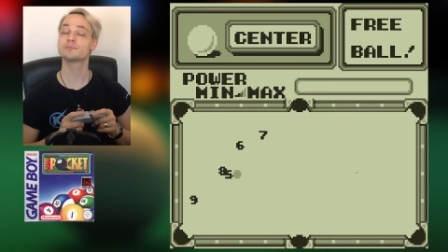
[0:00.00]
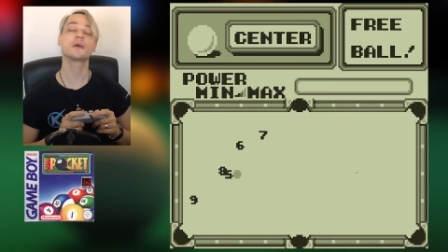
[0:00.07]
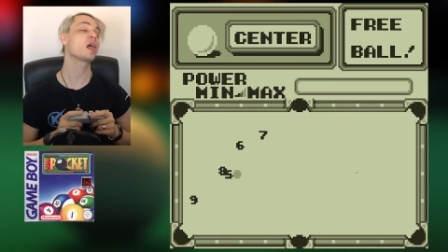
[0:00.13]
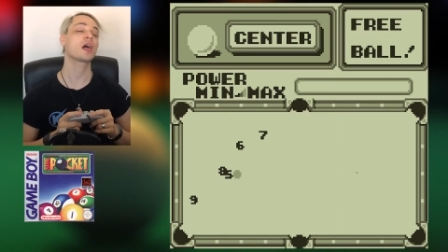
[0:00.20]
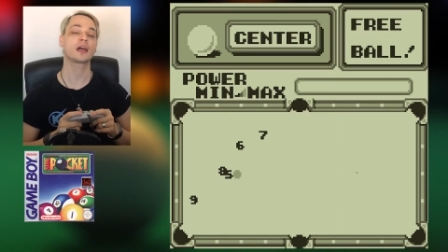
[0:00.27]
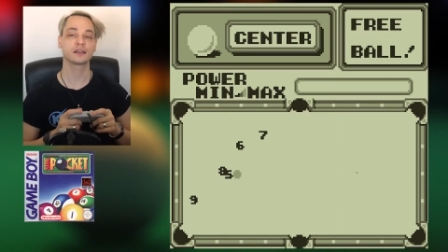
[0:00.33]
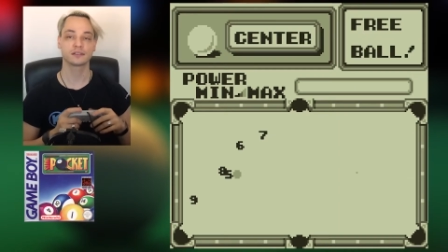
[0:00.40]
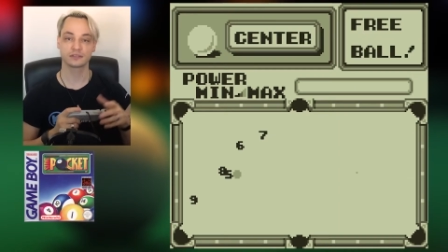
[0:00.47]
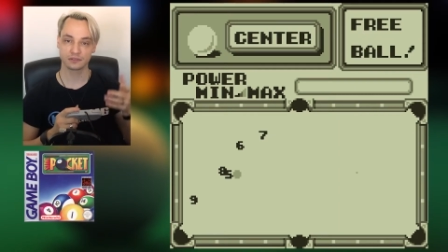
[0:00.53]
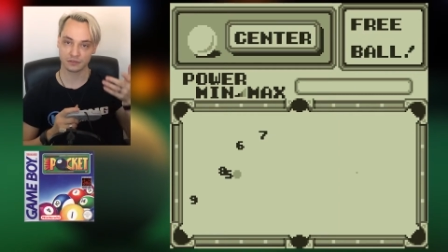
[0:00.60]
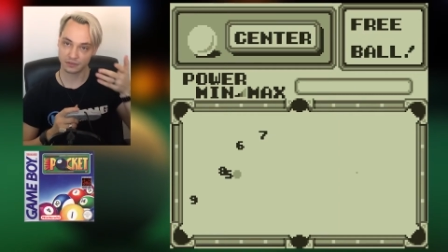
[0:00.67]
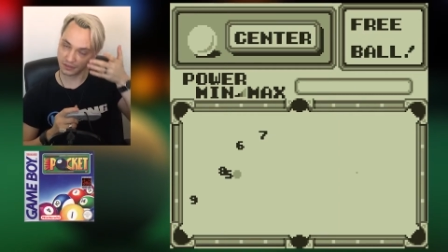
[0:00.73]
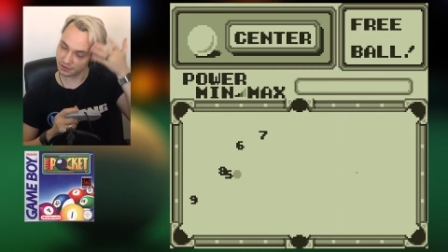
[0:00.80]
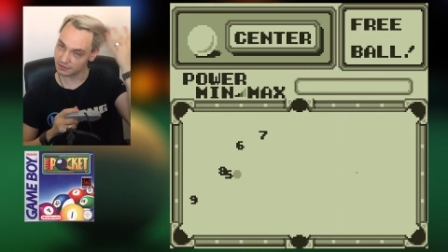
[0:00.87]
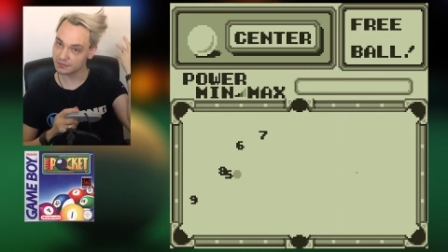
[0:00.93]
Oh,
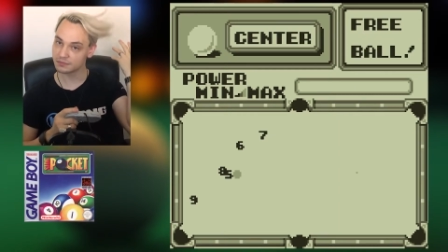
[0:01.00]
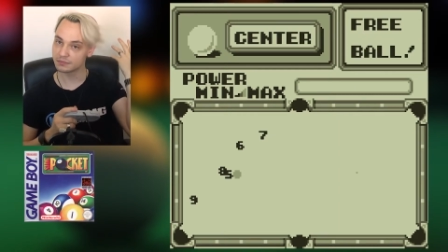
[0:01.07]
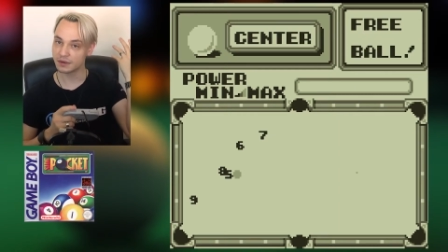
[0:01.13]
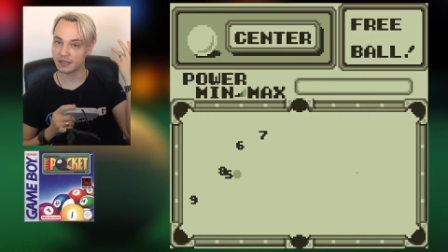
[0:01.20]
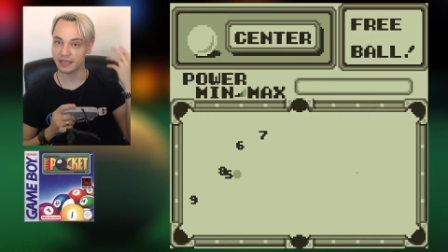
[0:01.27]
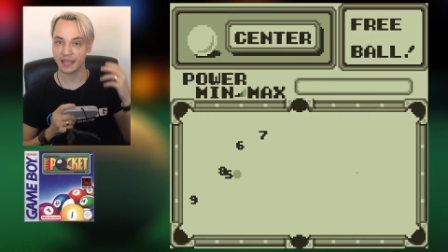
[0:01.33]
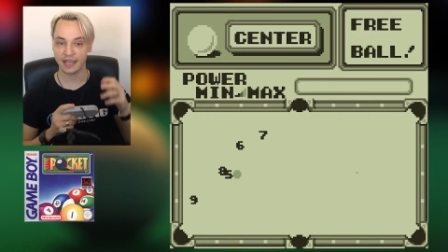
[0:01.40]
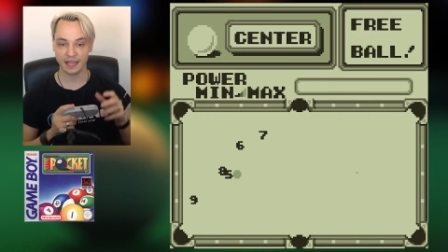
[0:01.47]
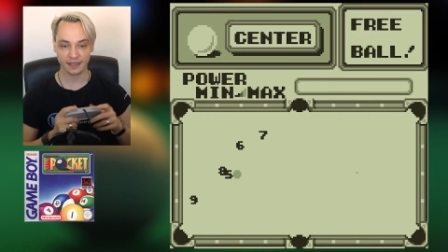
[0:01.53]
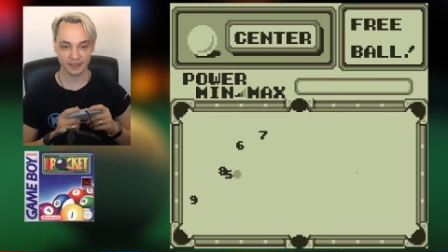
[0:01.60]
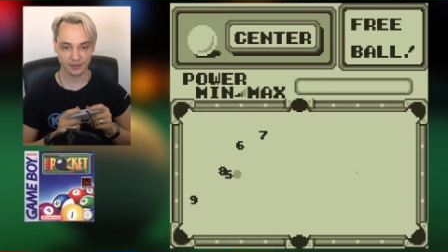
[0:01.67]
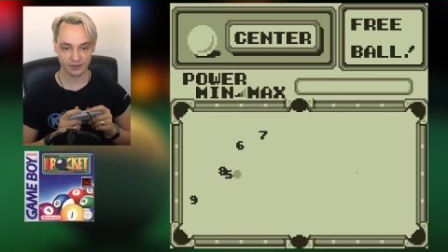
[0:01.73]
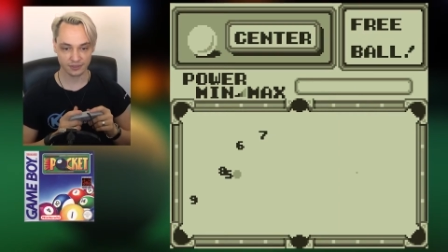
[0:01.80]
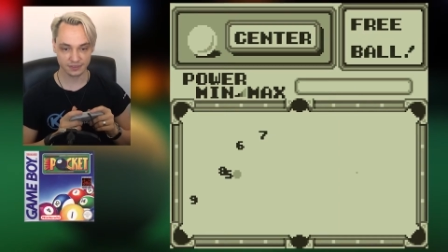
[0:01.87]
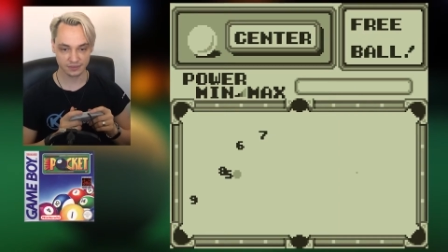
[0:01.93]
sorry, my hair
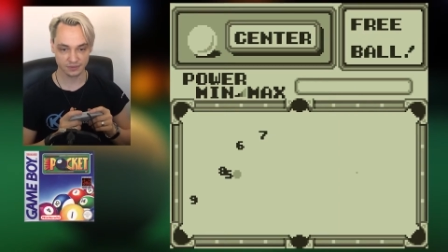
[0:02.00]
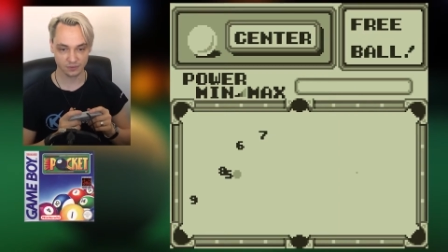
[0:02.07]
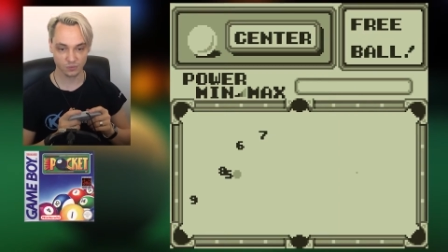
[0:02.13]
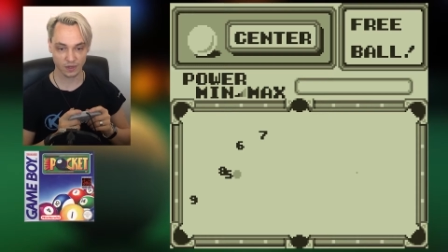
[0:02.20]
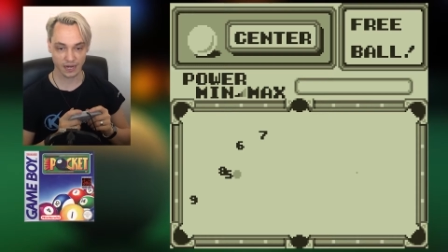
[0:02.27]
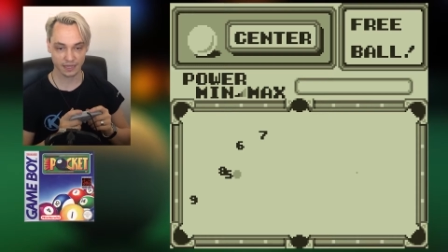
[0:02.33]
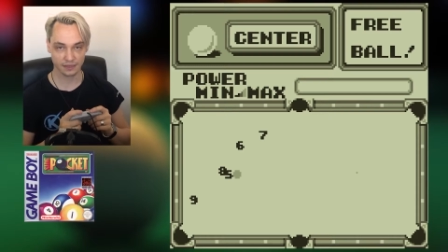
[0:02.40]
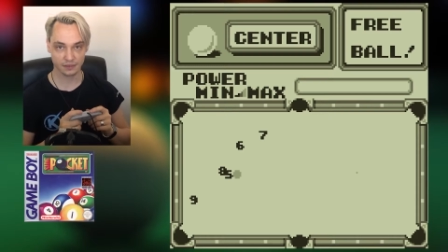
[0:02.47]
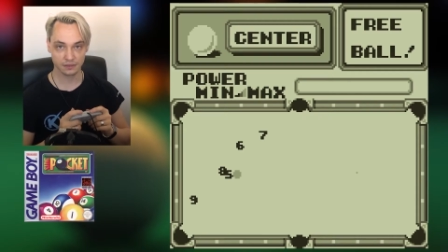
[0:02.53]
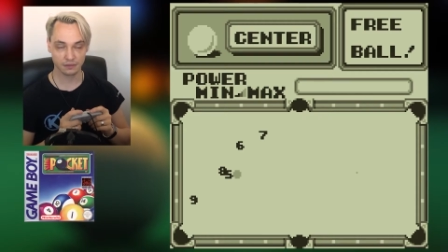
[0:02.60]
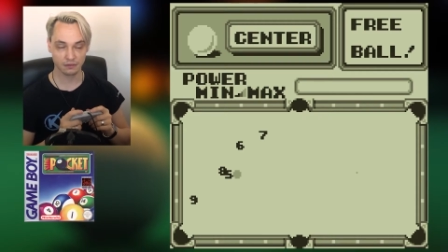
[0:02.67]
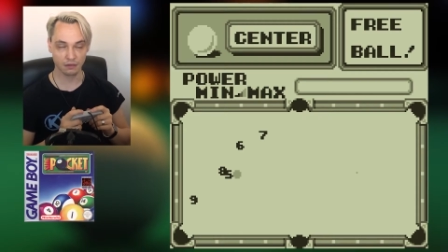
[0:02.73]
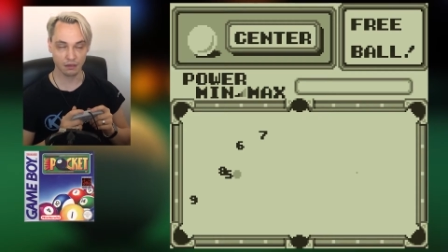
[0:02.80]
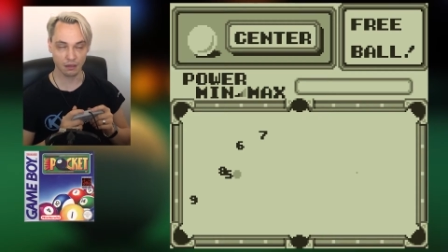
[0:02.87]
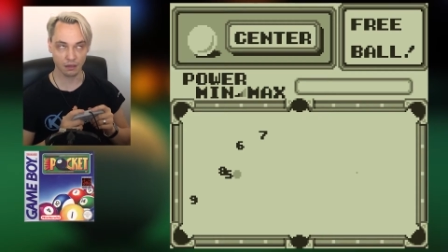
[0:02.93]
got in the way.
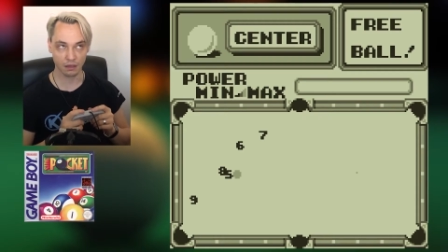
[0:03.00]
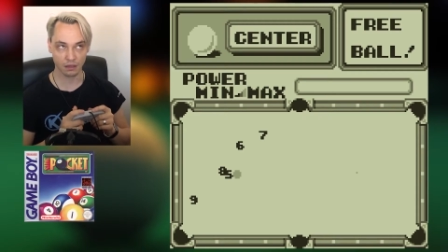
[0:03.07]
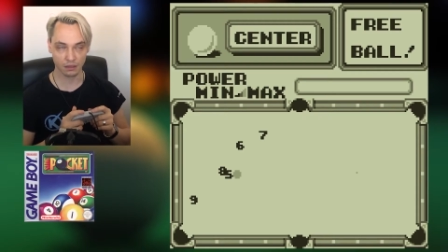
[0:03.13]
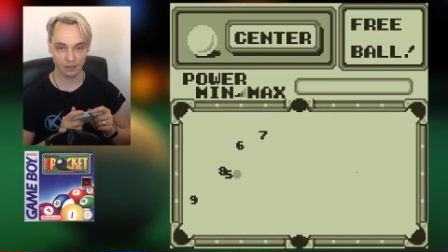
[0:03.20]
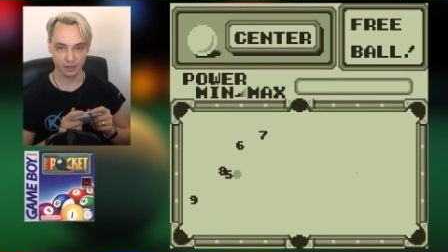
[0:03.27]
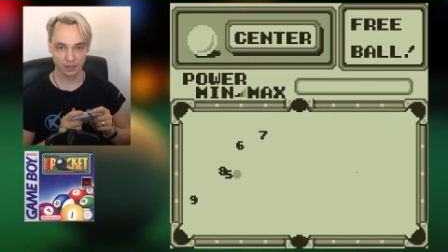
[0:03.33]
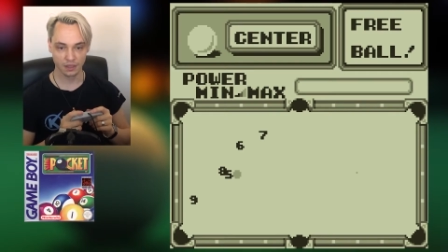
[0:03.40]
Oh,